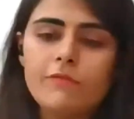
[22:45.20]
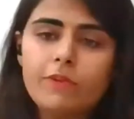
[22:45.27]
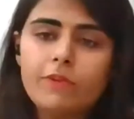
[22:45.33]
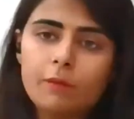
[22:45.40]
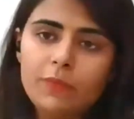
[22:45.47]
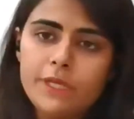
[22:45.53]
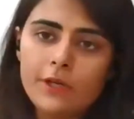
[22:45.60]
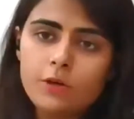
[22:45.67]

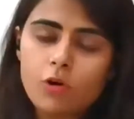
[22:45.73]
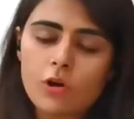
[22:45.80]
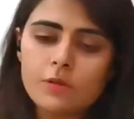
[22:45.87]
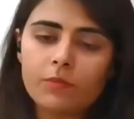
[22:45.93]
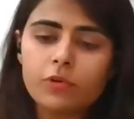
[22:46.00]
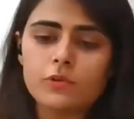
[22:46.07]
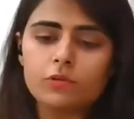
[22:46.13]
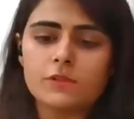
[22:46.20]
family
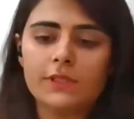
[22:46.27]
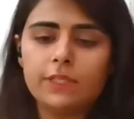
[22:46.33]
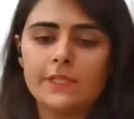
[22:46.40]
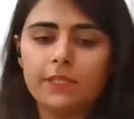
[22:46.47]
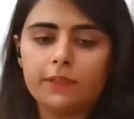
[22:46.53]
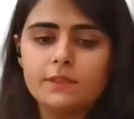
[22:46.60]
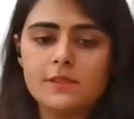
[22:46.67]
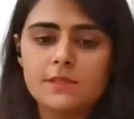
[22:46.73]
court
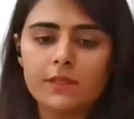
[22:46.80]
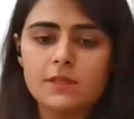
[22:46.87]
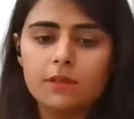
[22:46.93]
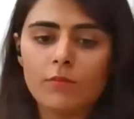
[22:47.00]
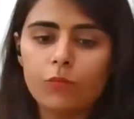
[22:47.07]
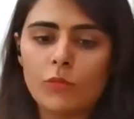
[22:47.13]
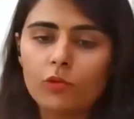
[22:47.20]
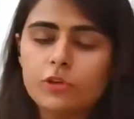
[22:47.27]
proceedings,
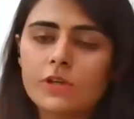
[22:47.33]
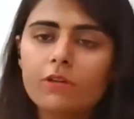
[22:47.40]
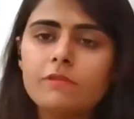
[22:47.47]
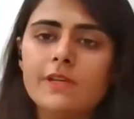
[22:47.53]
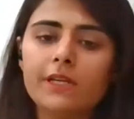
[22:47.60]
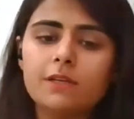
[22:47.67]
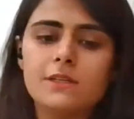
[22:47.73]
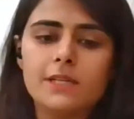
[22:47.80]
motor
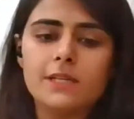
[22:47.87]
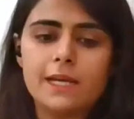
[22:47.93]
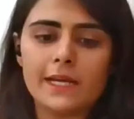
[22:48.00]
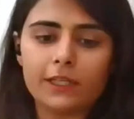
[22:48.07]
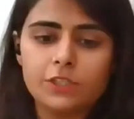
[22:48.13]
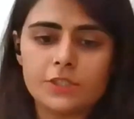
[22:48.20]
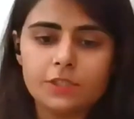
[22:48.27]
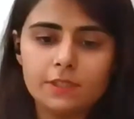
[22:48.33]
vehicle
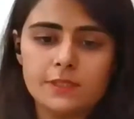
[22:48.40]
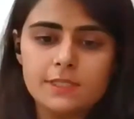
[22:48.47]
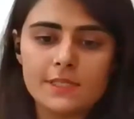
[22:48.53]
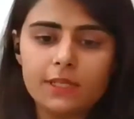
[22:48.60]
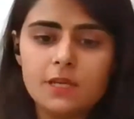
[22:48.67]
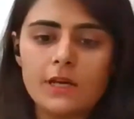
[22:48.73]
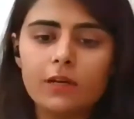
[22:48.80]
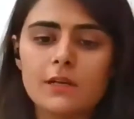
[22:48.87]

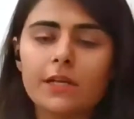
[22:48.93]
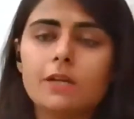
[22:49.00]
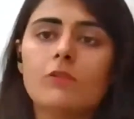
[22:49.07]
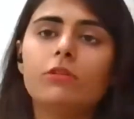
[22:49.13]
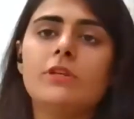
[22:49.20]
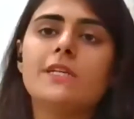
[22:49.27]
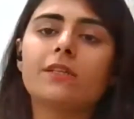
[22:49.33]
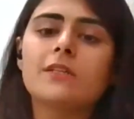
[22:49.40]
actions,
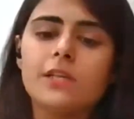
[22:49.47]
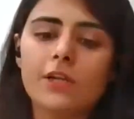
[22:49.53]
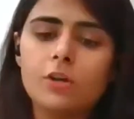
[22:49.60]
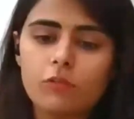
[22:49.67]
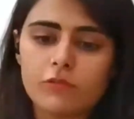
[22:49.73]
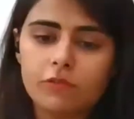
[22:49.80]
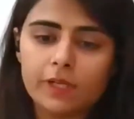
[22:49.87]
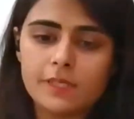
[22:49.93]
regulatory
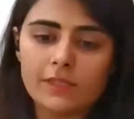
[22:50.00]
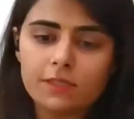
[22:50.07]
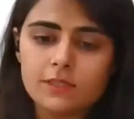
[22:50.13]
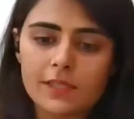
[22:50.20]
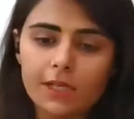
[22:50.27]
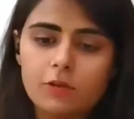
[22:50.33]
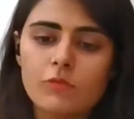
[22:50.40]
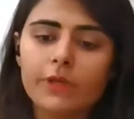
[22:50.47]

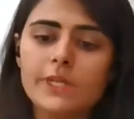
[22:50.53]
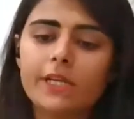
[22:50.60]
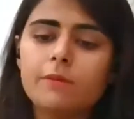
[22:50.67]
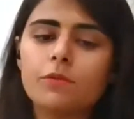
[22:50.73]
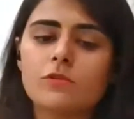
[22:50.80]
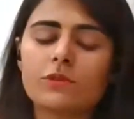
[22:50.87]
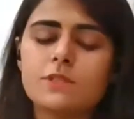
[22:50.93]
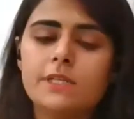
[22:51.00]
offense, equity
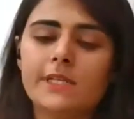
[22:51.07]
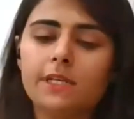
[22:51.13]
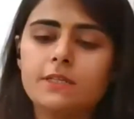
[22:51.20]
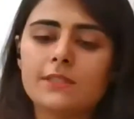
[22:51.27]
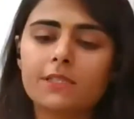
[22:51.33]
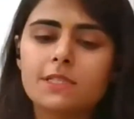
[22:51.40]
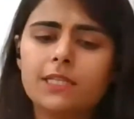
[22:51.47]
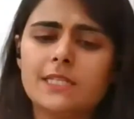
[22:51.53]

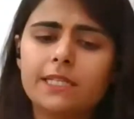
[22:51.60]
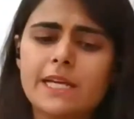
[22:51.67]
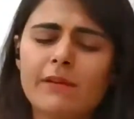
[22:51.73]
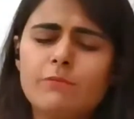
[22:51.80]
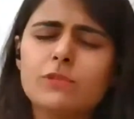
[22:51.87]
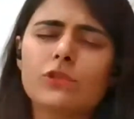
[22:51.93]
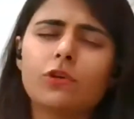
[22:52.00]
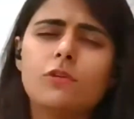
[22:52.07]
proceedings,
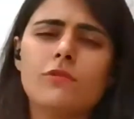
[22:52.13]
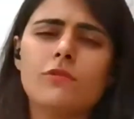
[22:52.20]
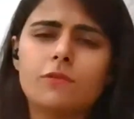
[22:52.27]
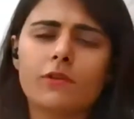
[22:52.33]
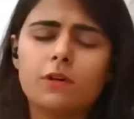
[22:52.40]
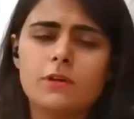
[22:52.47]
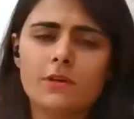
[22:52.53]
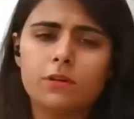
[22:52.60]
contempt of
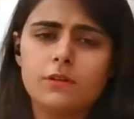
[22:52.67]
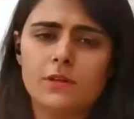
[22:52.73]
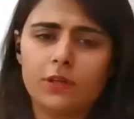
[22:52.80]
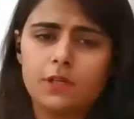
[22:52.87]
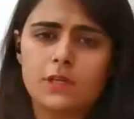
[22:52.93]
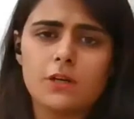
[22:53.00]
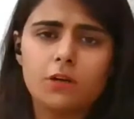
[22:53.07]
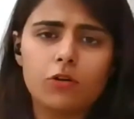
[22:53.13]

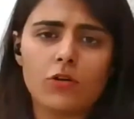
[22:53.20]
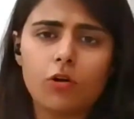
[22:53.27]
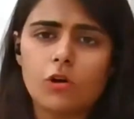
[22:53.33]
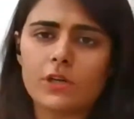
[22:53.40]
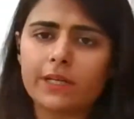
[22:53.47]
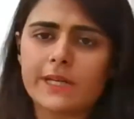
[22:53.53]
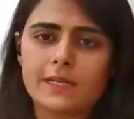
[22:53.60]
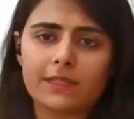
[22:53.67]

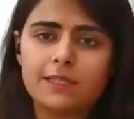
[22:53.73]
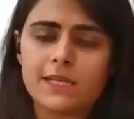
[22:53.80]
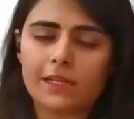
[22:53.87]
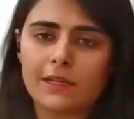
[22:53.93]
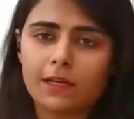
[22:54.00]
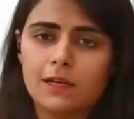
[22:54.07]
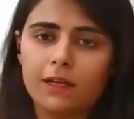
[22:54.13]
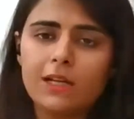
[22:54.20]
court,
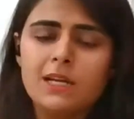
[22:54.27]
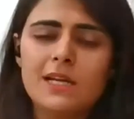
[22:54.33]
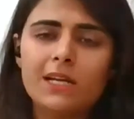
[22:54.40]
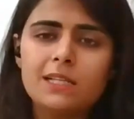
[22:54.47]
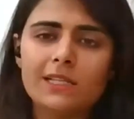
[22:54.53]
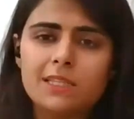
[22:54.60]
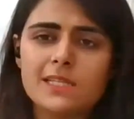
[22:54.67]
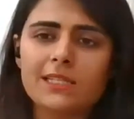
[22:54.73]
etc.
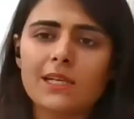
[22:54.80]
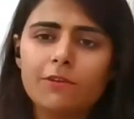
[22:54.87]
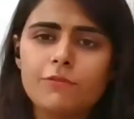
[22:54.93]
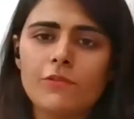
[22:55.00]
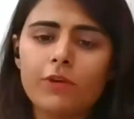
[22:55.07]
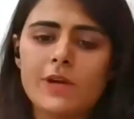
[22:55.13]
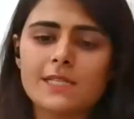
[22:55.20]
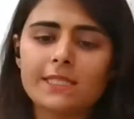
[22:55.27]
These are
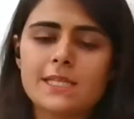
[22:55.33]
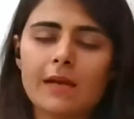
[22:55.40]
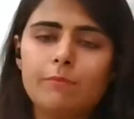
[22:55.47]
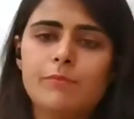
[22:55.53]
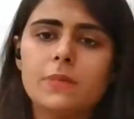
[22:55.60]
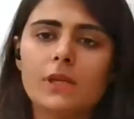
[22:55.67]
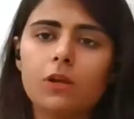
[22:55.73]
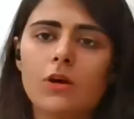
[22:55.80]
few
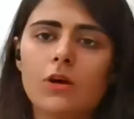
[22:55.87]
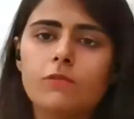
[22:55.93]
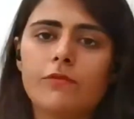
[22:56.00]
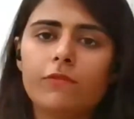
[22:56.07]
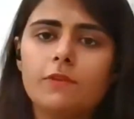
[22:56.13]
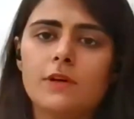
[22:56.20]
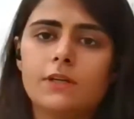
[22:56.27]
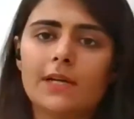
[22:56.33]
examples
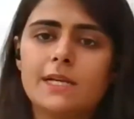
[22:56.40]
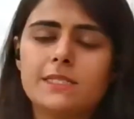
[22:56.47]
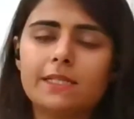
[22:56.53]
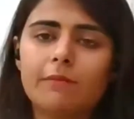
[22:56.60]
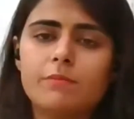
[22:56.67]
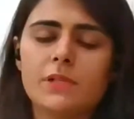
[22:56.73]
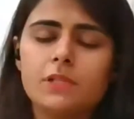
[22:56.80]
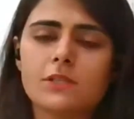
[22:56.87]

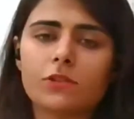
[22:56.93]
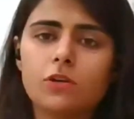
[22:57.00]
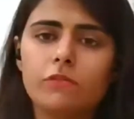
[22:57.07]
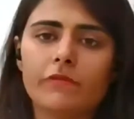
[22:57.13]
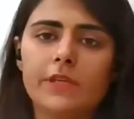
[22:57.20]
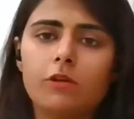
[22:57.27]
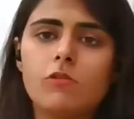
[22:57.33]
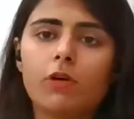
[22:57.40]

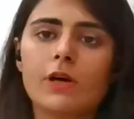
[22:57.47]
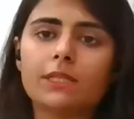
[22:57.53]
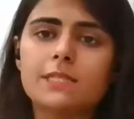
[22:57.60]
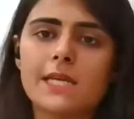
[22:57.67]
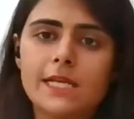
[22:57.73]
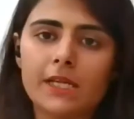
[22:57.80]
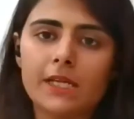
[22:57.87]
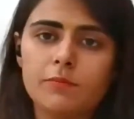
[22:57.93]
of the
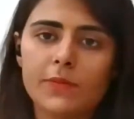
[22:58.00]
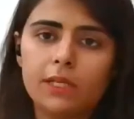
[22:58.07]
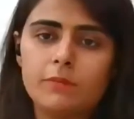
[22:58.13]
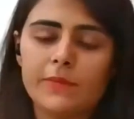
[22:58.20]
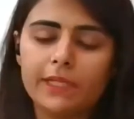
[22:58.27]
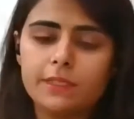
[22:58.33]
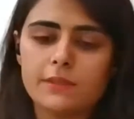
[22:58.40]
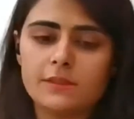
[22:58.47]
quasi-criminal
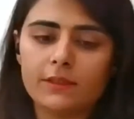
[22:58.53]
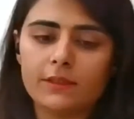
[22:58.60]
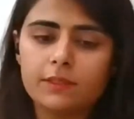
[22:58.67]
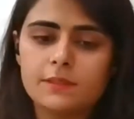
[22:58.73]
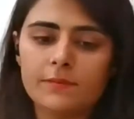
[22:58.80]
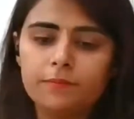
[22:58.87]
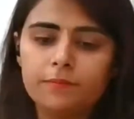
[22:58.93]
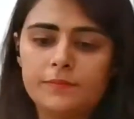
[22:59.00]
matters.